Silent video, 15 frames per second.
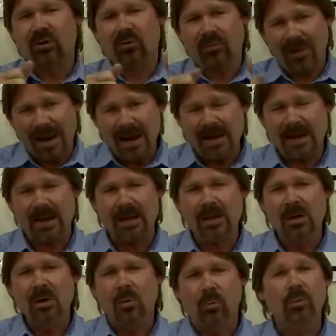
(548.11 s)
creating
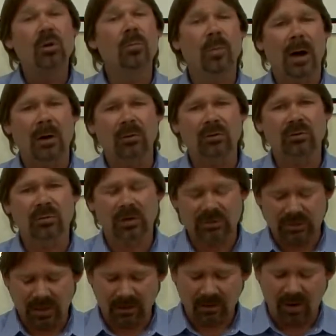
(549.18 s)
when you power
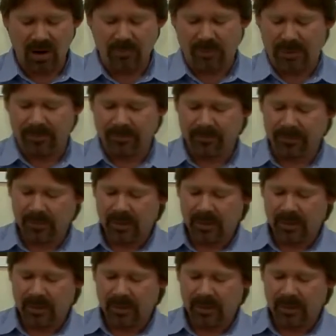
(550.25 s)
stretch that carpet.